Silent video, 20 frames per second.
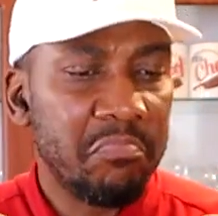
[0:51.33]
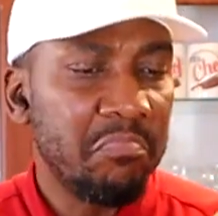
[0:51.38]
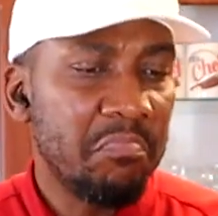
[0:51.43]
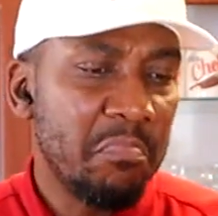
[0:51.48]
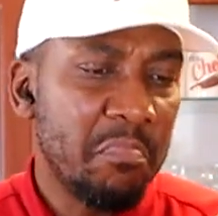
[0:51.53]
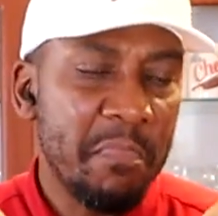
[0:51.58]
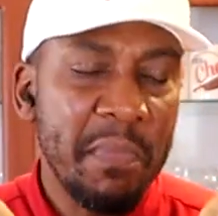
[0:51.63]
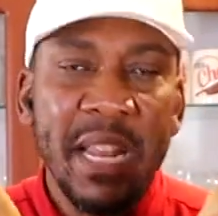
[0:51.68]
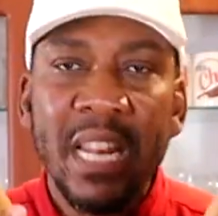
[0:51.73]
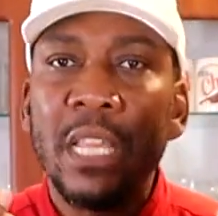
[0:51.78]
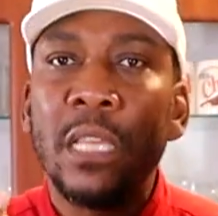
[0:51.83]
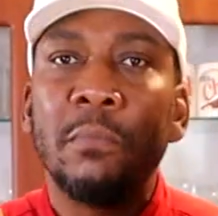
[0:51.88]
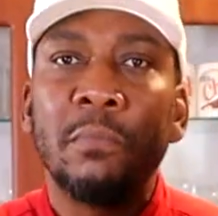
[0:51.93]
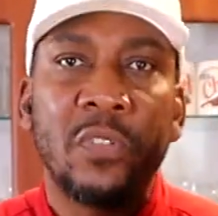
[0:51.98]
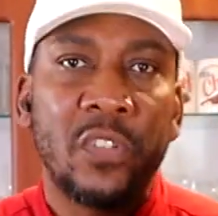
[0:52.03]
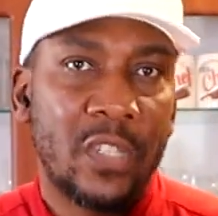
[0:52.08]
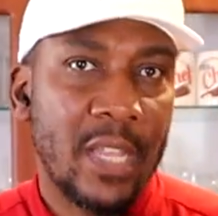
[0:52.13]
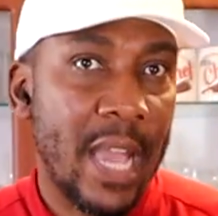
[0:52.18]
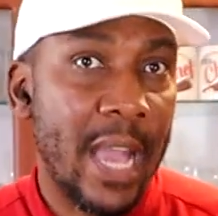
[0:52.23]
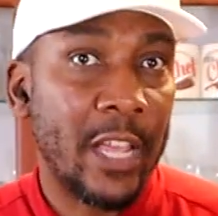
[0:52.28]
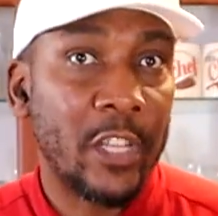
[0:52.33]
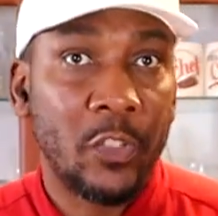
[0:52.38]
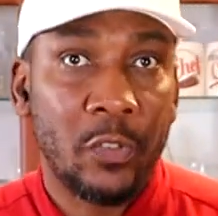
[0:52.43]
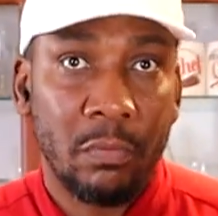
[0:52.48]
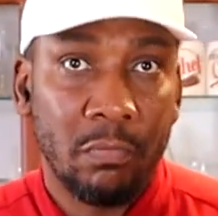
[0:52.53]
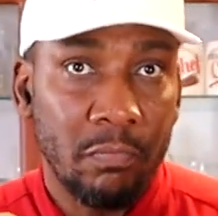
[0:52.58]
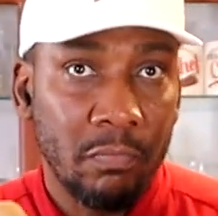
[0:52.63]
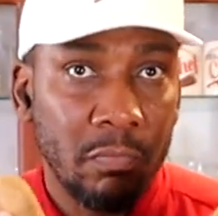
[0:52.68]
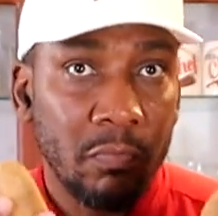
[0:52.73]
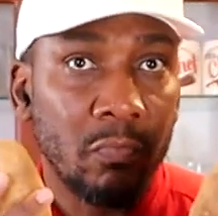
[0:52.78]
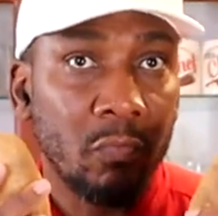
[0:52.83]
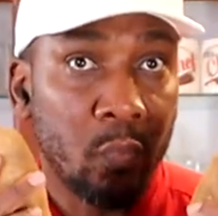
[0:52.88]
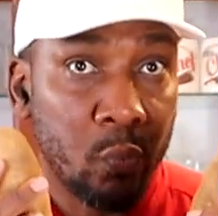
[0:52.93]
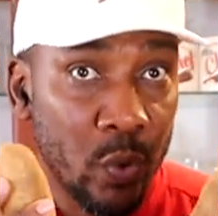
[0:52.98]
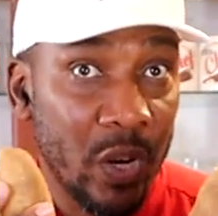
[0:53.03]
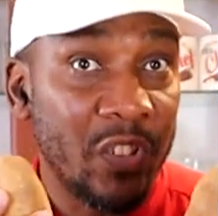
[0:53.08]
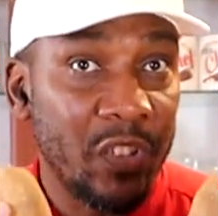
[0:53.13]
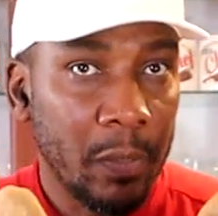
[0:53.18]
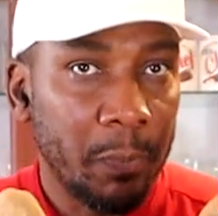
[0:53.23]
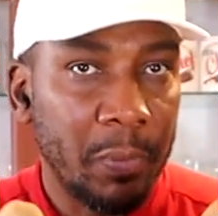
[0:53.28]
medium-sized
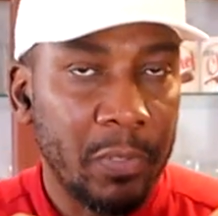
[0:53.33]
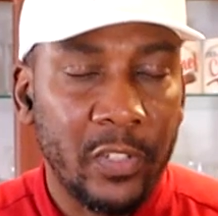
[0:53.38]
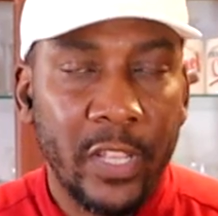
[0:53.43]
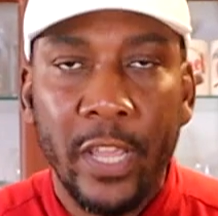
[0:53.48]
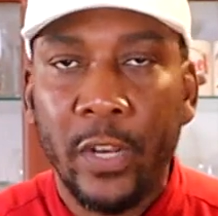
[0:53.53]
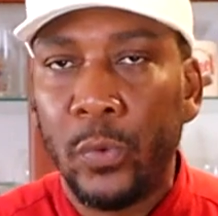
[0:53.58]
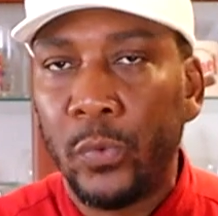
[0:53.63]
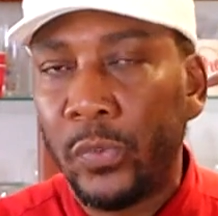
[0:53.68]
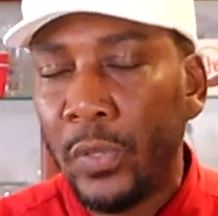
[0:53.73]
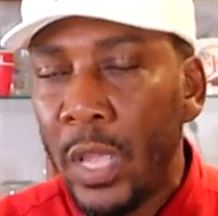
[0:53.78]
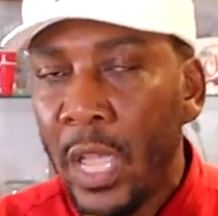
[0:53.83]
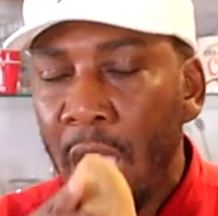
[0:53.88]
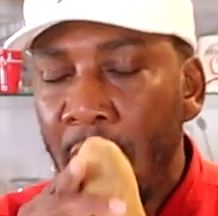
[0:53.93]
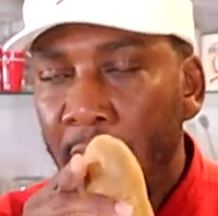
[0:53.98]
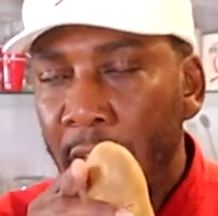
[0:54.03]
russet potatoes.